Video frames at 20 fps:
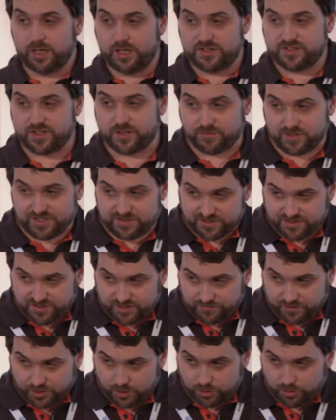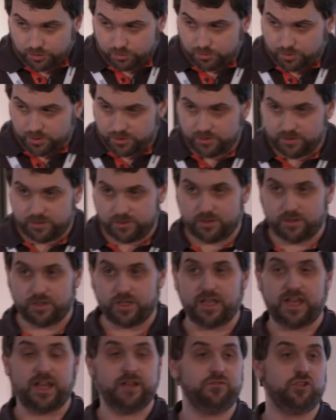So for instance, if you
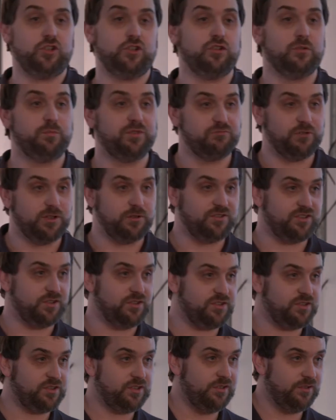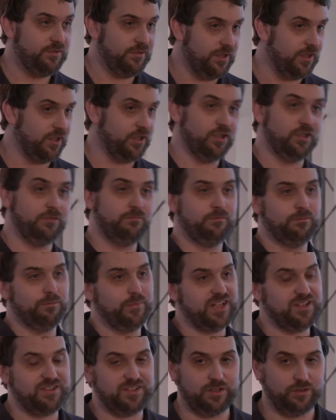have Juniper routers, I'm going to
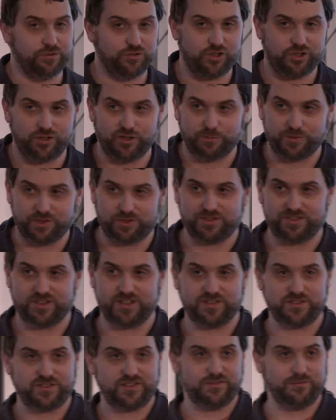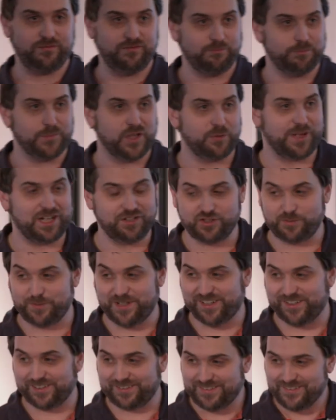base it on Juniper because that's my
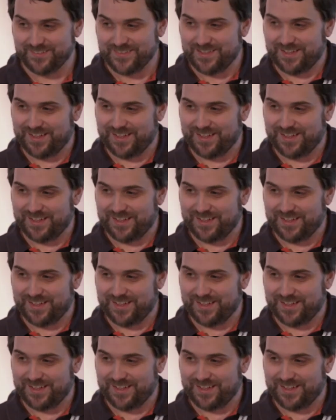benchmark.